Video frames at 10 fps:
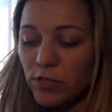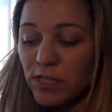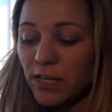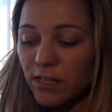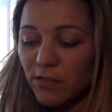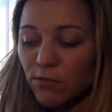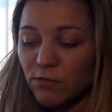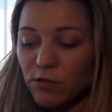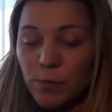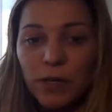is negative
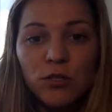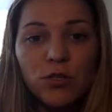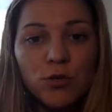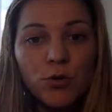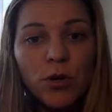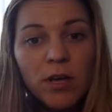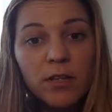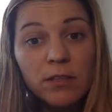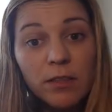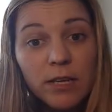with respect to
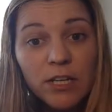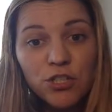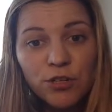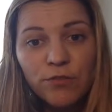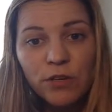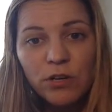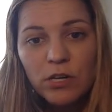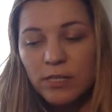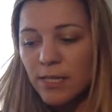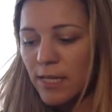the direction of the
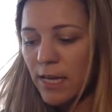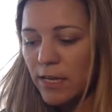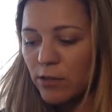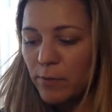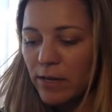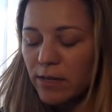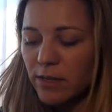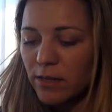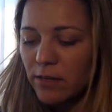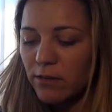current indicated by
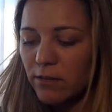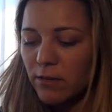the,